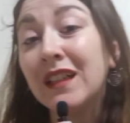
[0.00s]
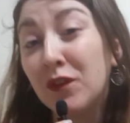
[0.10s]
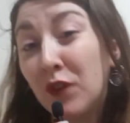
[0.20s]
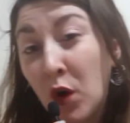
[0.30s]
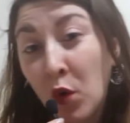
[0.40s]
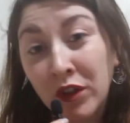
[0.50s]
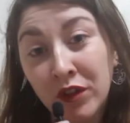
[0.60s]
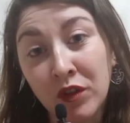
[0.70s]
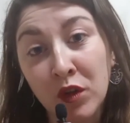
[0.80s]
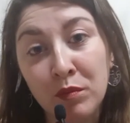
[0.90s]
I
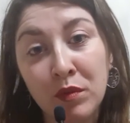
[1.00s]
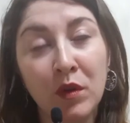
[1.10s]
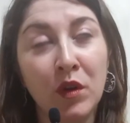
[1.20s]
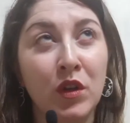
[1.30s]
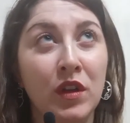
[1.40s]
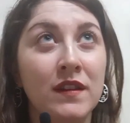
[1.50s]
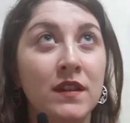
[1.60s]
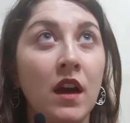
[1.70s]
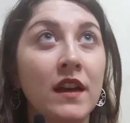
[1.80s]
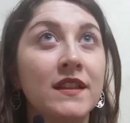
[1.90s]
ordered up a
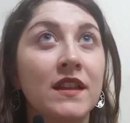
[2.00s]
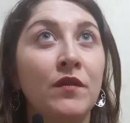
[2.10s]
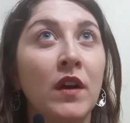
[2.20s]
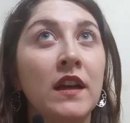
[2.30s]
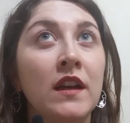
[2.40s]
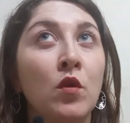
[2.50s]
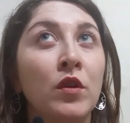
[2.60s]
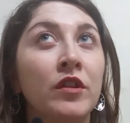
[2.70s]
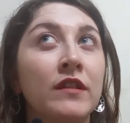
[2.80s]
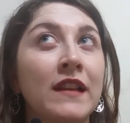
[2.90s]
size, if I
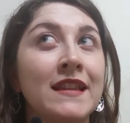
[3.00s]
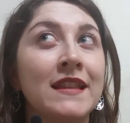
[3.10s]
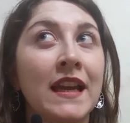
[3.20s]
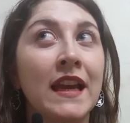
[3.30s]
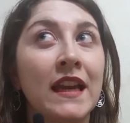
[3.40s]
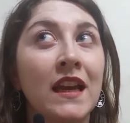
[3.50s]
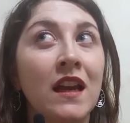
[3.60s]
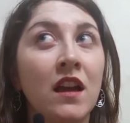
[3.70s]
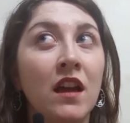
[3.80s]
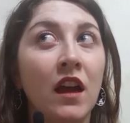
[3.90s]
ordered, let's say,
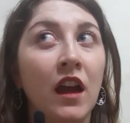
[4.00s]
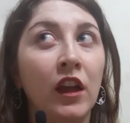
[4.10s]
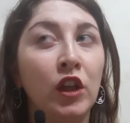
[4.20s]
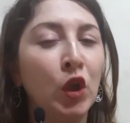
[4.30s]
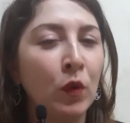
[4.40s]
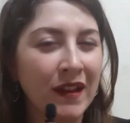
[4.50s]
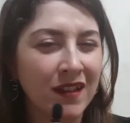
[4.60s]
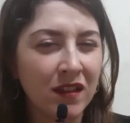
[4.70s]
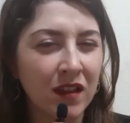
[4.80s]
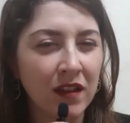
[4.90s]
a US
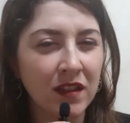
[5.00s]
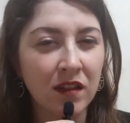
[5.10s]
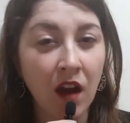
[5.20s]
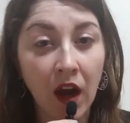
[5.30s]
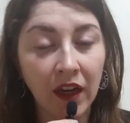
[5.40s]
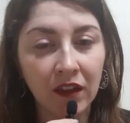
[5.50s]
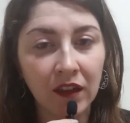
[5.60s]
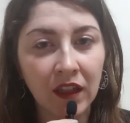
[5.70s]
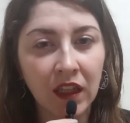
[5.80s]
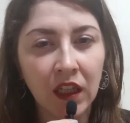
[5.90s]
size 9,
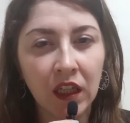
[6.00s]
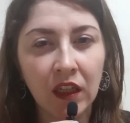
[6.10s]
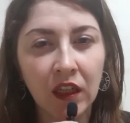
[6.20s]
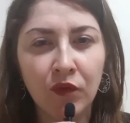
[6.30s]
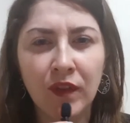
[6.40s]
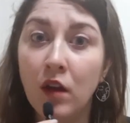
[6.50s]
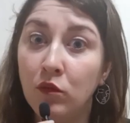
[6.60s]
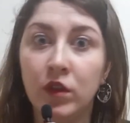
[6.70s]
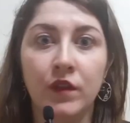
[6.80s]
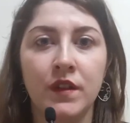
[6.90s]
if that
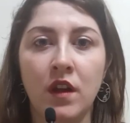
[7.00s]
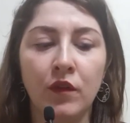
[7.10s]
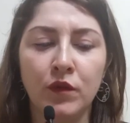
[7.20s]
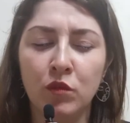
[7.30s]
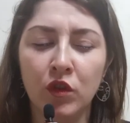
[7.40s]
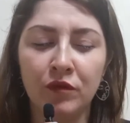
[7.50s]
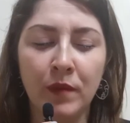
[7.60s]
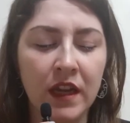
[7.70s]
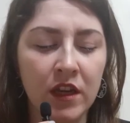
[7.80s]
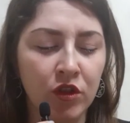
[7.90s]
would have solved more of my
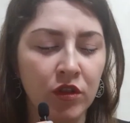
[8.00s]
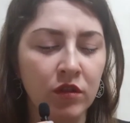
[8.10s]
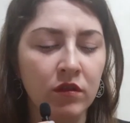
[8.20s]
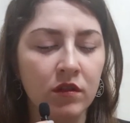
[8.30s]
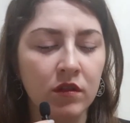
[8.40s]
issues,